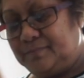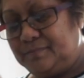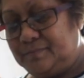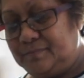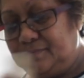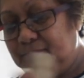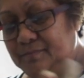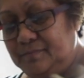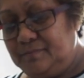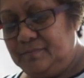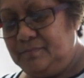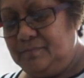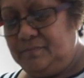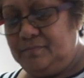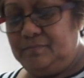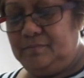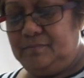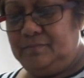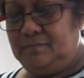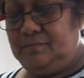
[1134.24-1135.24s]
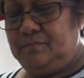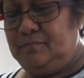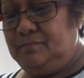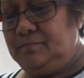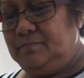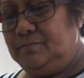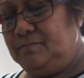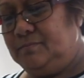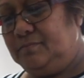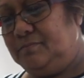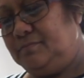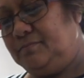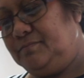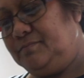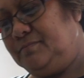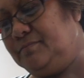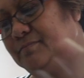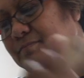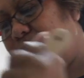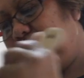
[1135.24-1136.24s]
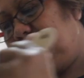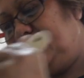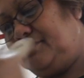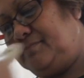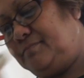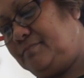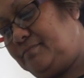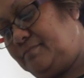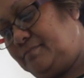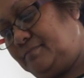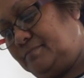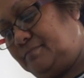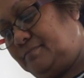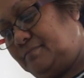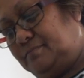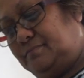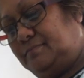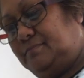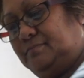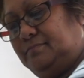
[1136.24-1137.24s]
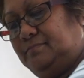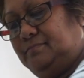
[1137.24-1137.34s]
(no one is talking)